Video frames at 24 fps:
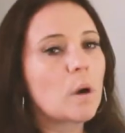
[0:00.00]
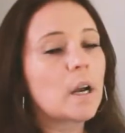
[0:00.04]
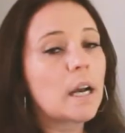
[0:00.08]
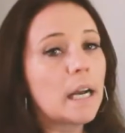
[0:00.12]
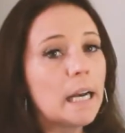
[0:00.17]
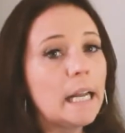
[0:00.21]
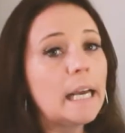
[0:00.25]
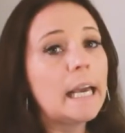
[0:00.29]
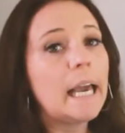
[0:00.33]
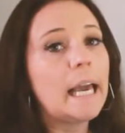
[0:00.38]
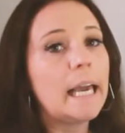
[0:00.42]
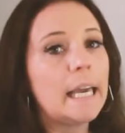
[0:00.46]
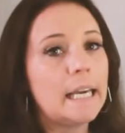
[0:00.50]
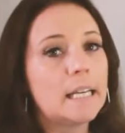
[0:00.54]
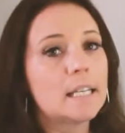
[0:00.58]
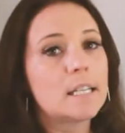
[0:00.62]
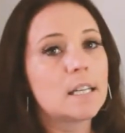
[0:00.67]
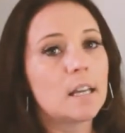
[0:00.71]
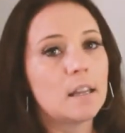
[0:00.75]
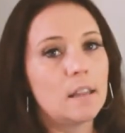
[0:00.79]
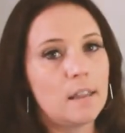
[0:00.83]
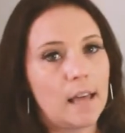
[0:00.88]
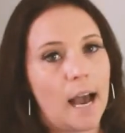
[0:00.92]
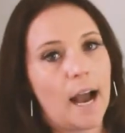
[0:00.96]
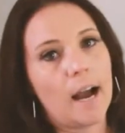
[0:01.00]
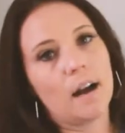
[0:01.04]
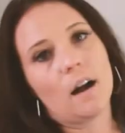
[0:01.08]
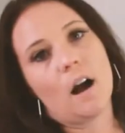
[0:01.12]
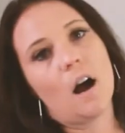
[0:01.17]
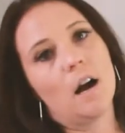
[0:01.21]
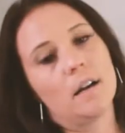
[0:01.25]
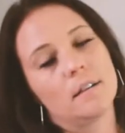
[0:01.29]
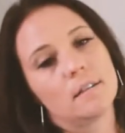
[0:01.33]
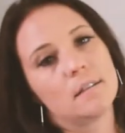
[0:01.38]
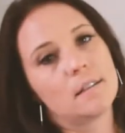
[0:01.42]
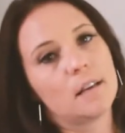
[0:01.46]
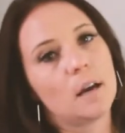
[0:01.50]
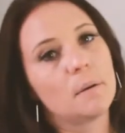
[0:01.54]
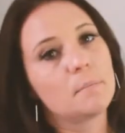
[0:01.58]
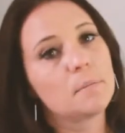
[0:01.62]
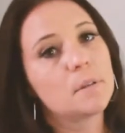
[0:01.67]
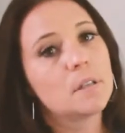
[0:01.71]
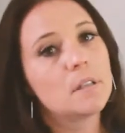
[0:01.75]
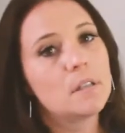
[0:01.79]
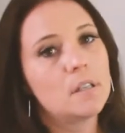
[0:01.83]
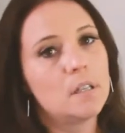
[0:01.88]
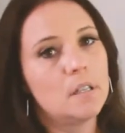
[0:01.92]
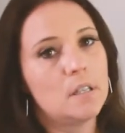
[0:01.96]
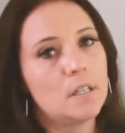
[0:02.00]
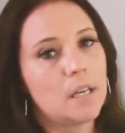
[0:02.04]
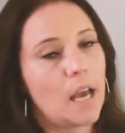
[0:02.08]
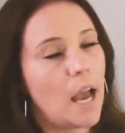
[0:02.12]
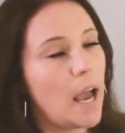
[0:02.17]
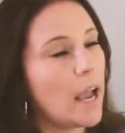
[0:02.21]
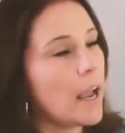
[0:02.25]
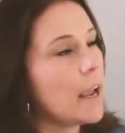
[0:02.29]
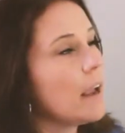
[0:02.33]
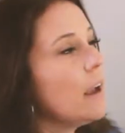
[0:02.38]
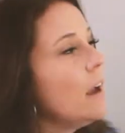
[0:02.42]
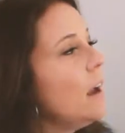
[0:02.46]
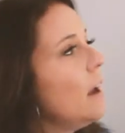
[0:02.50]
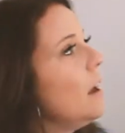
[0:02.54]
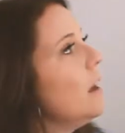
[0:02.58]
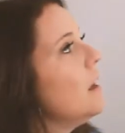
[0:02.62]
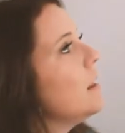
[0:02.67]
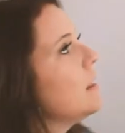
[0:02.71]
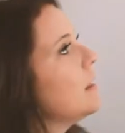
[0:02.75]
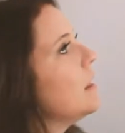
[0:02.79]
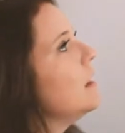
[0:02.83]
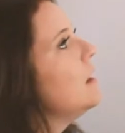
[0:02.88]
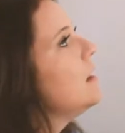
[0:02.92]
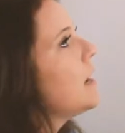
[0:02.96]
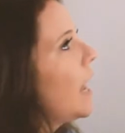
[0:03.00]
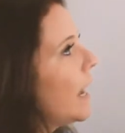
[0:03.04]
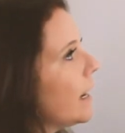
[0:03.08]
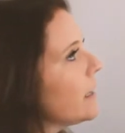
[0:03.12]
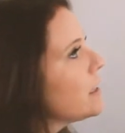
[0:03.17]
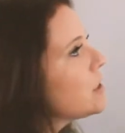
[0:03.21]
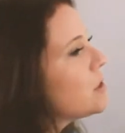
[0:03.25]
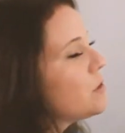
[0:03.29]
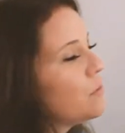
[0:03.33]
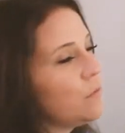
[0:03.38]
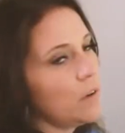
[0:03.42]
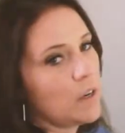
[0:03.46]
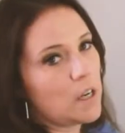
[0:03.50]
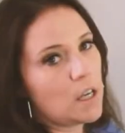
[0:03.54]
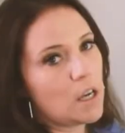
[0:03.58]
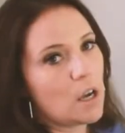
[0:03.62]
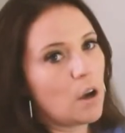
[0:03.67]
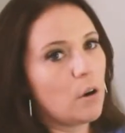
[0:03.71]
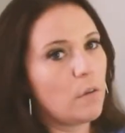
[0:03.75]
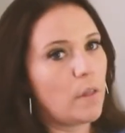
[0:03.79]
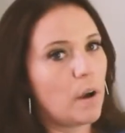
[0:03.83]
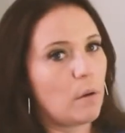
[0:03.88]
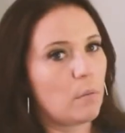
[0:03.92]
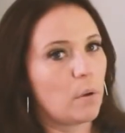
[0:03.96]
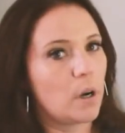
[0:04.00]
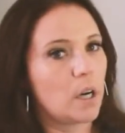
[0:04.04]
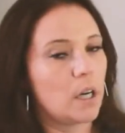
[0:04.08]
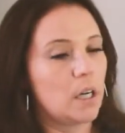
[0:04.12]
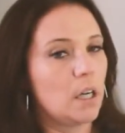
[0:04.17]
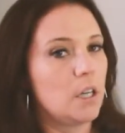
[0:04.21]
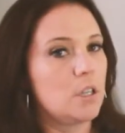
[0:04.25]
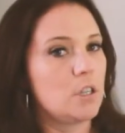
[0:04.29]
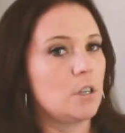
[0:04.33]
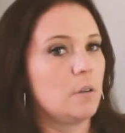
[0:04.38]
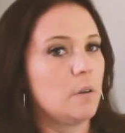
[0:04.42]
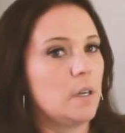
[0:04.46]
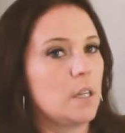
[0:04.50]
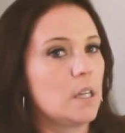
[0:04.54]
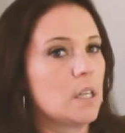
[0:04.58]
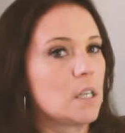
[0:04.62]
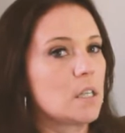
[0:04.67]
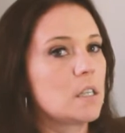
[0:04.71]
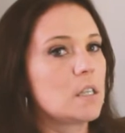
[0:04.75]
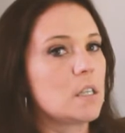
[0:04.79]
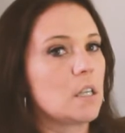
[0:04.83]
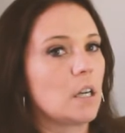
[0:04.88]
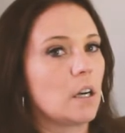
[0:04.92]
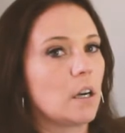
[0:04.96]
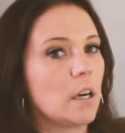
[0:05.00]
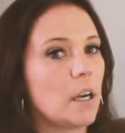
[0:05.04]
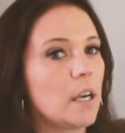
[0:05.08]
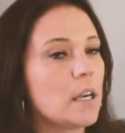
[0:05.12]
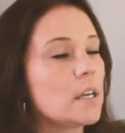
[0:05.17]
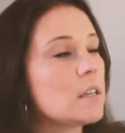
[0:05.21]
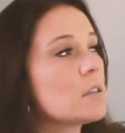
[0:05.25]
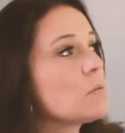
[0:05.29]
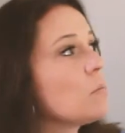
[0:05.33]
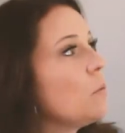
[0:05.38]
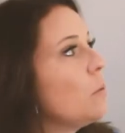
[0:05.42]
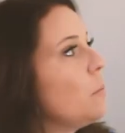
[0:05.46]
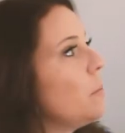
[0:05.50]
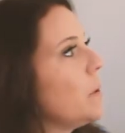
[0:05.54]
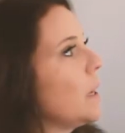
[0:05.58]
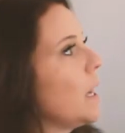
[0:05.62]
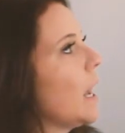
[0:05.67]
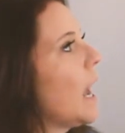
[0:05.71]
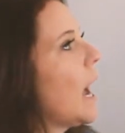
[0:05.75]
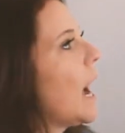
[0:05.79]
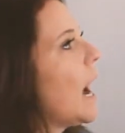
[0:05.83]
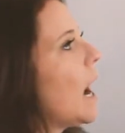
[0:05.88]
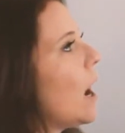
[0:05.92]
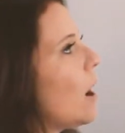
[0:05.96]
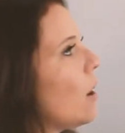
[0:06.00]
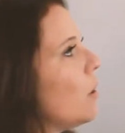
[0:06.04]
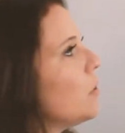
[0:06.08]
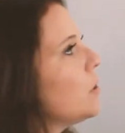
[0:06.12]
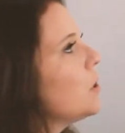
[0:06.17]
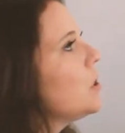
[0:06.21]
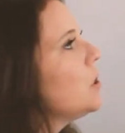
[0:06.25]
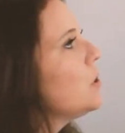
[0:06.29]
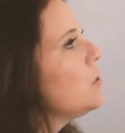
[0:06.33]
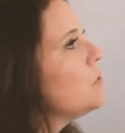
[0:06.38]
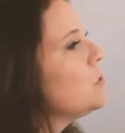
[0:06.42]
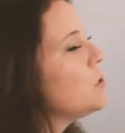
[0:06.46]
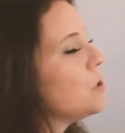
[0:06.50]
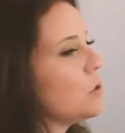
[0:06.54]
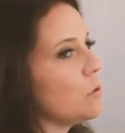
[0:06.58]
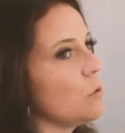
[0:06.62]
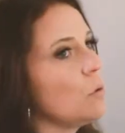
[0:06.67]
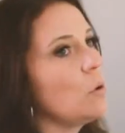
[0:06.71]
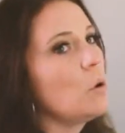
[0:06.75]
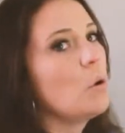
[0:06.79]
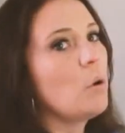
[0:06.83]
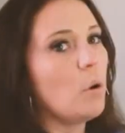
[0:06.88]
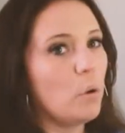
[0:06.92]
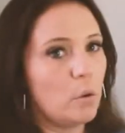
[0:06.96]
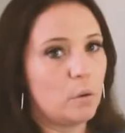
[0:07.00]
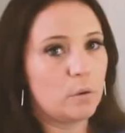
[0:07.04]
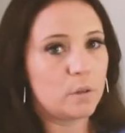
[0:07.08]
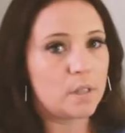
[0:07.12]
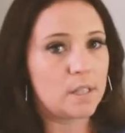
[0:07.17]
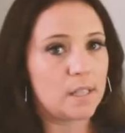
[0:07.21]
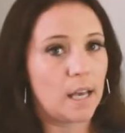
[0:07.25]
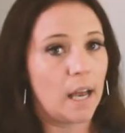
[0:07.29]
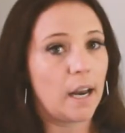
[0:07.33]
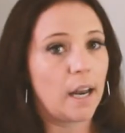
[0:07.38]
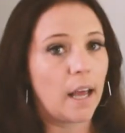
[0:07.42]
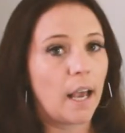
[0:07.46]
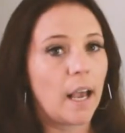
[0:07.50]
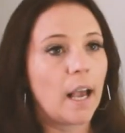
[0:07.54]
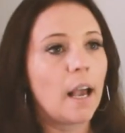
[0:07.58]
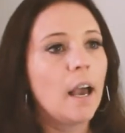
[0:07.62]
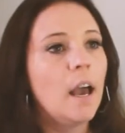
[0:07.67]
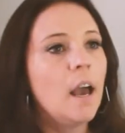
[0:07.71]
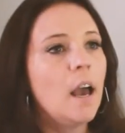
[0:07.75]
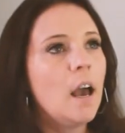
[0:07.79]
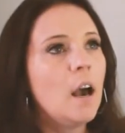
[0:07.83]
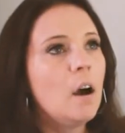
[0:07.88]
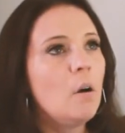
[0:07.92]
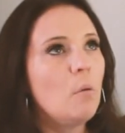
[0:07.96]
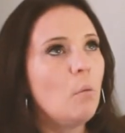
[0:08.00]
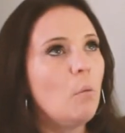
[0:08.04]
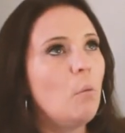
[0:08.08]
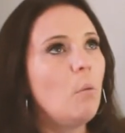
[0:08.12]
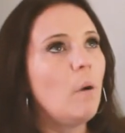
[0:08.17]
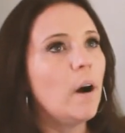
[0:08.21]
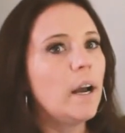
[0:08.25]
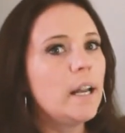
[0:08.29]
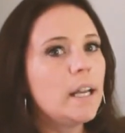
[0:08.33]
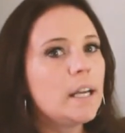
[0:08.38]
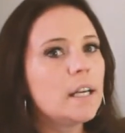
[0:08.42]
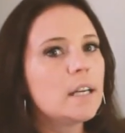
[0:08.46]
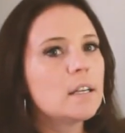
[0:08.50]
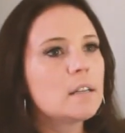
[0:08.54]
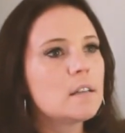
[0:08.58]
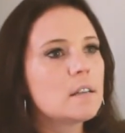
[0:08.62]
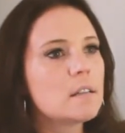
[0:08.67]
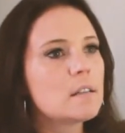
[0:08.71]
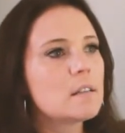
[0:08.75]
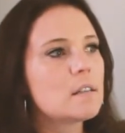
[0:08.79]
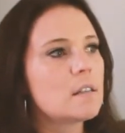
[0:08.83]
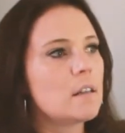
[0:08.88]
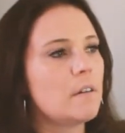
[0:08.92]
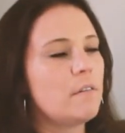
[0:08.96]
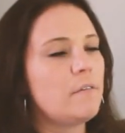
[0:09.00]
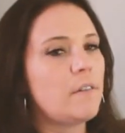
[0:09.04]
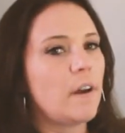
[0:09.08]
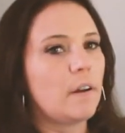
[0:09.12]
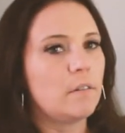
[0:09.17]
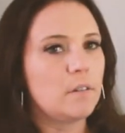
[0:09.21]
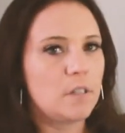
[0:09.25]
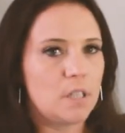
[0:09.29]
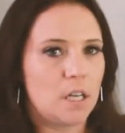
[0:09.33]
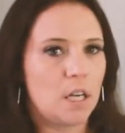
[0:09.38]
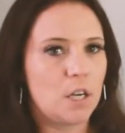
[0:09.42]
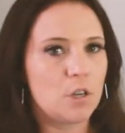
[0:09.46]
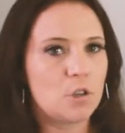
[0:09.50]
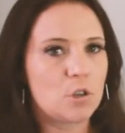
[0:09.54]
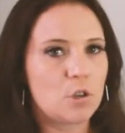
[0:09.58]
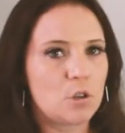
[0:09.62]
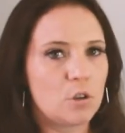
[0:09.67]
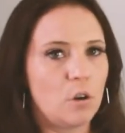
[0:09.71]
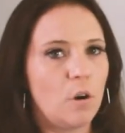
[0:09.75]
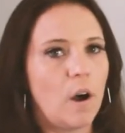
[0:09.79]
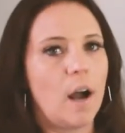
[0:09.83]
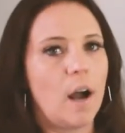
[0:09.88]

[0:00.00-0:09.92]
going to get into that concept today. The next video that we're going to do in this series will be how do you do goal setting? What is the foundational